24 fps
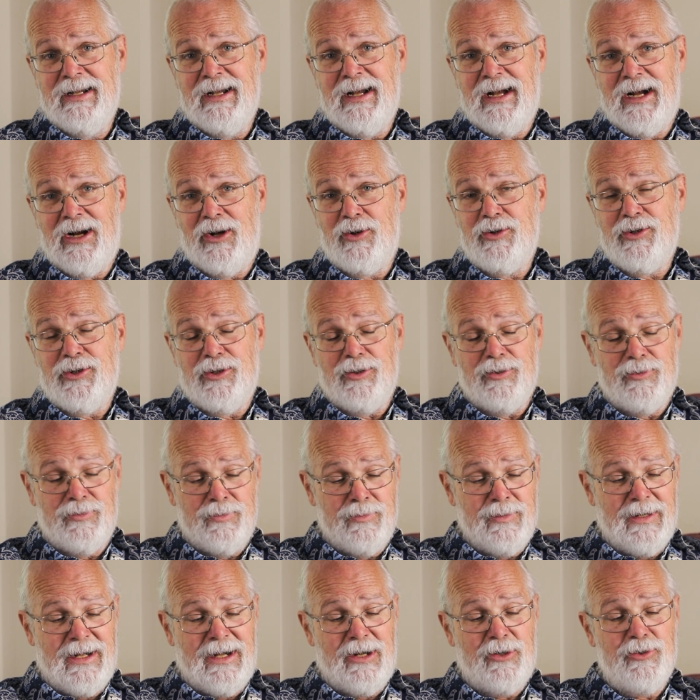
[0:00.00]
How do
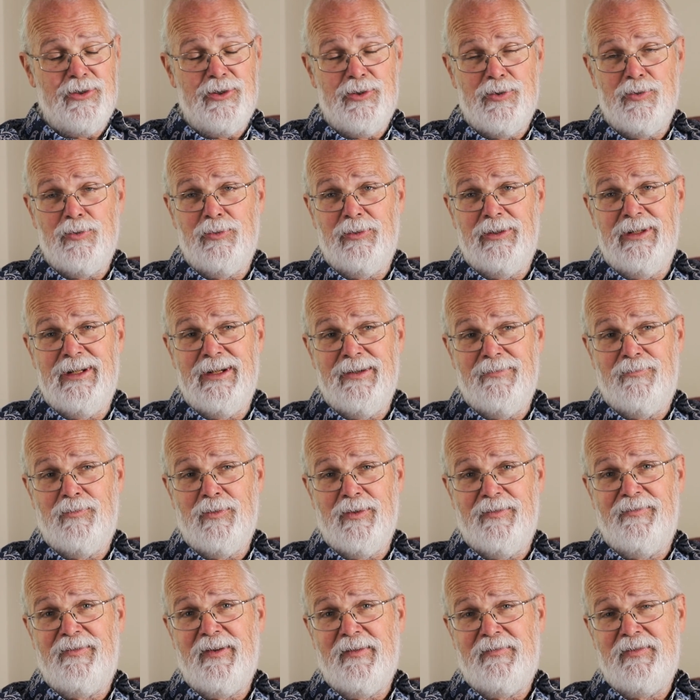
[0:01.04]
you live
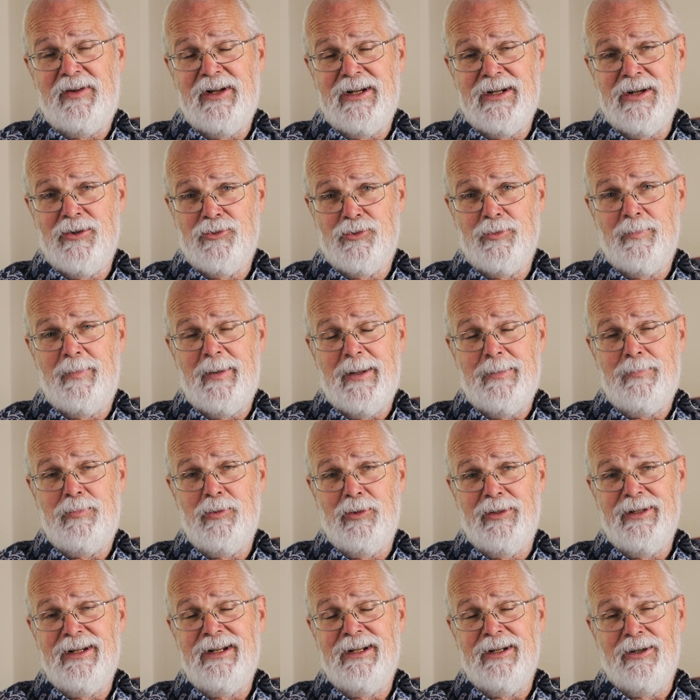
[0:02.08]
with 1,500
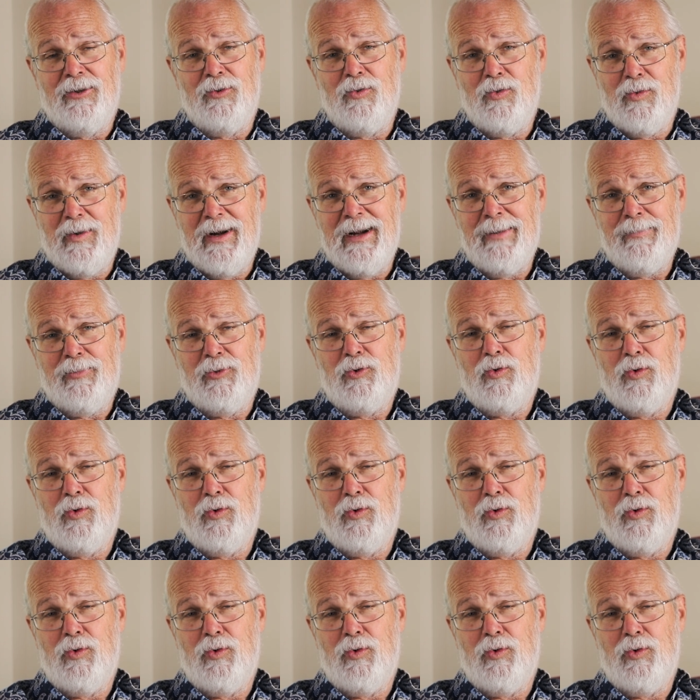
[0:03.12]
people in a cramped